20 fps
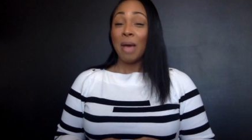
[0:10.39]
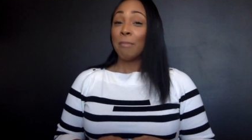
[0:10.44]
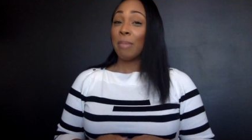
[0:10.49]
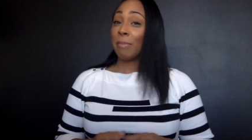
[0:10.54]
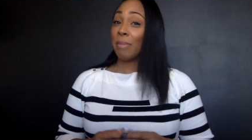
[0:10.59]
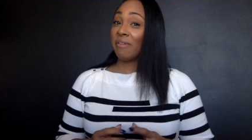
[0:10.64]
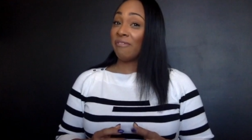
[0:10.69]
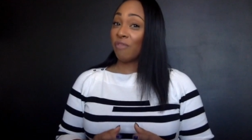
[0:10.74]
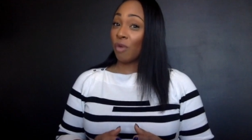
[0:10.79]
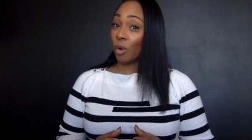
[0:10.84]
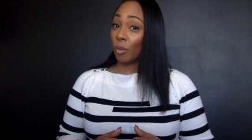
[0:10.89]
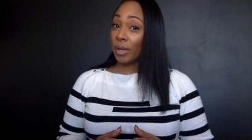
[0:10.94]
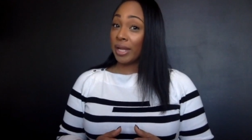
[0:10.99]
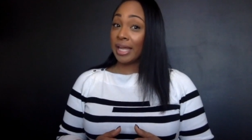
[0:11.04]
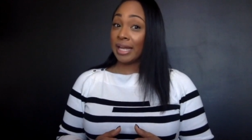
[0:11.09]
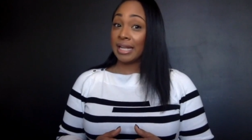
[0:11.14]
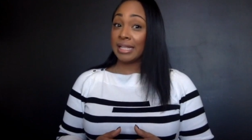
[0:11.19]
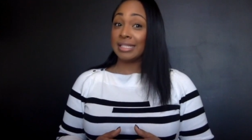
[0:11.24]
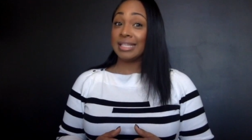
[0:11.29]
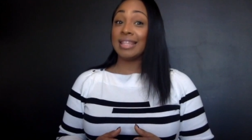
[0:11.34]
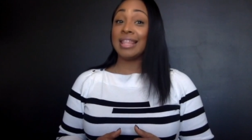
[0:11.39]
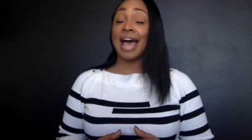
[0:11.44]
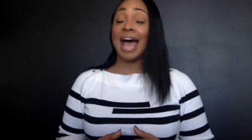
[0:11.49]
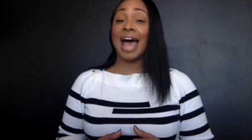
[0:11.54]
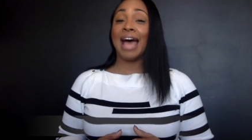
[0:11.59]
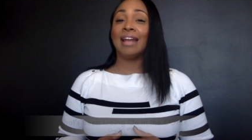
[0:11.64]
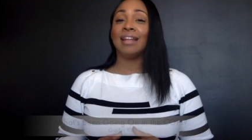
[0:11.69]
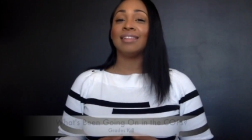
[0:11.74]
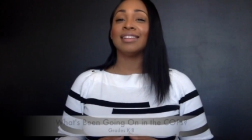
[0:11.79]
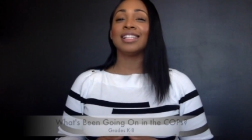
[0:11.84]
But before we get into
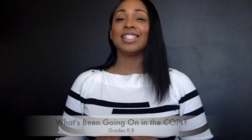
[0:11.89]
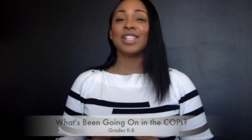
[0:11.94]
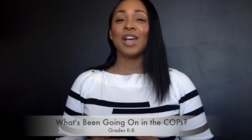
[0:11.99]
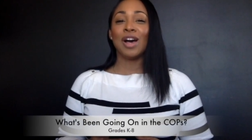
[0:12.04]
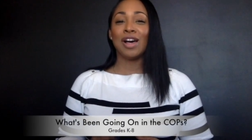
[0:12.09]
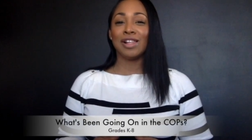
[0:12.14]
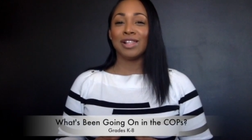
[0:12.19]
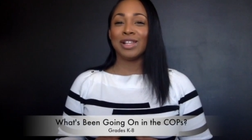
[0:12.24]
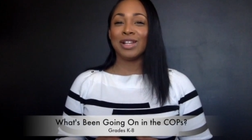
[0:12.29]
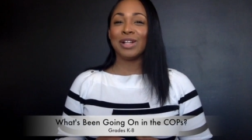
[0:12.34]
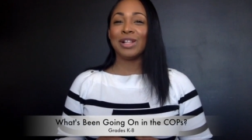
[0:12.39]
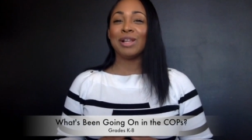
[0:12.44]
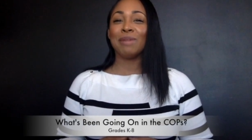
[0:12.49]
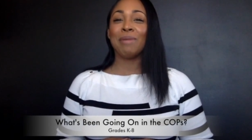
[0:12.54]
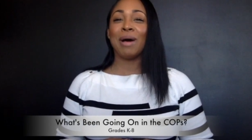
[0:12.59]
that, let's talk a little